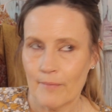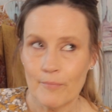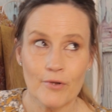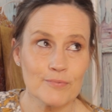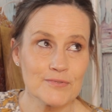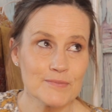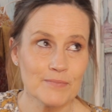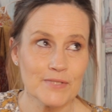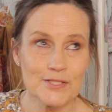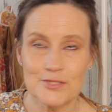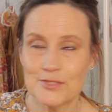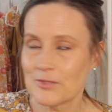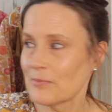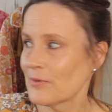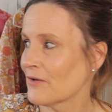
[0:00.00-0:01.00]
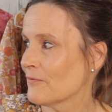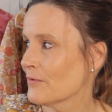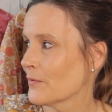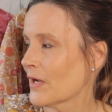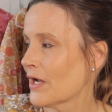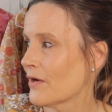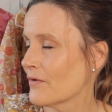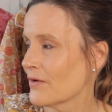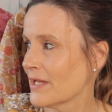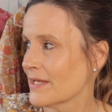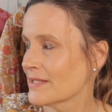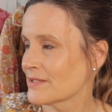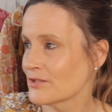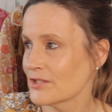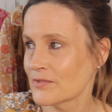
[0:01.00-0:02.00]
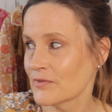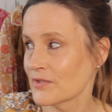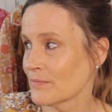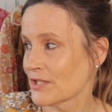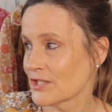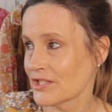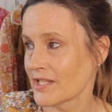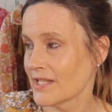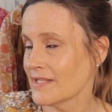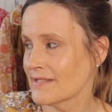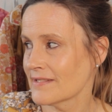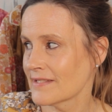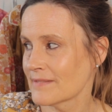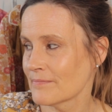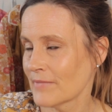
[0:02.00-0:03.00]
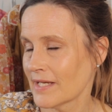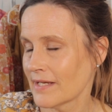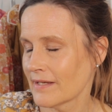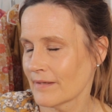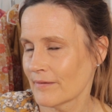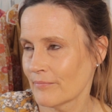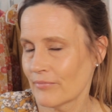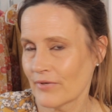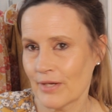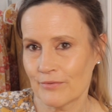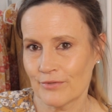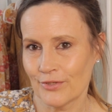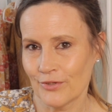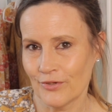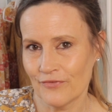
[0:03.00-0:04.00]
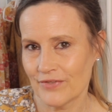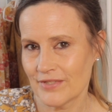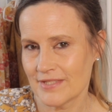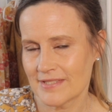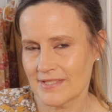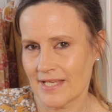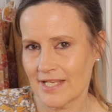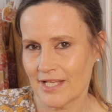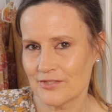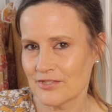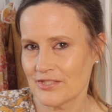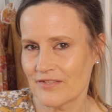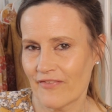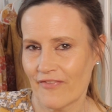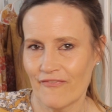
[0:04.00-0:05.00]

Pop some pictures up of me wearing it, just with my jeans and my brown loafers. I just